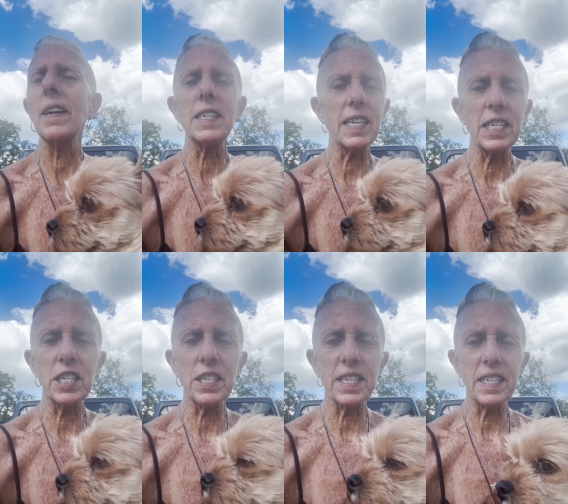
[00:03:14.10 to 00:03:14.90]

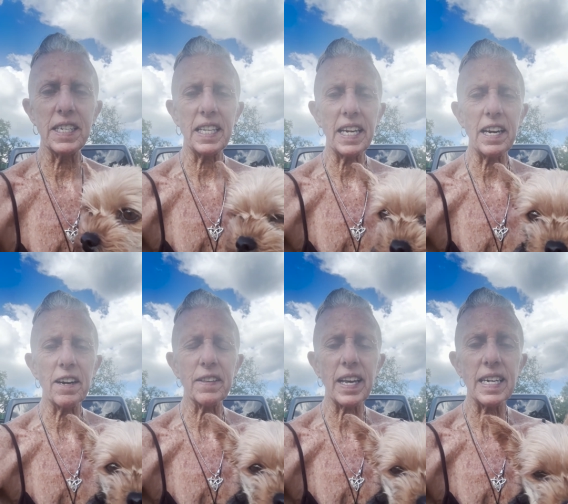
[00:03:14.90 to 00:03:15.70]
intentions into the
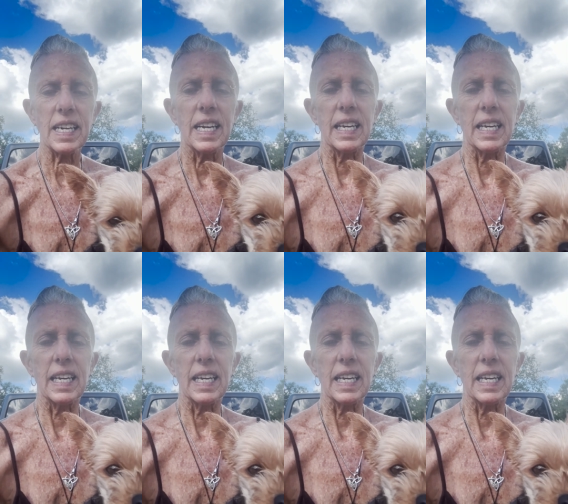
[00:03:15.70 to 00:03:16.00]
air that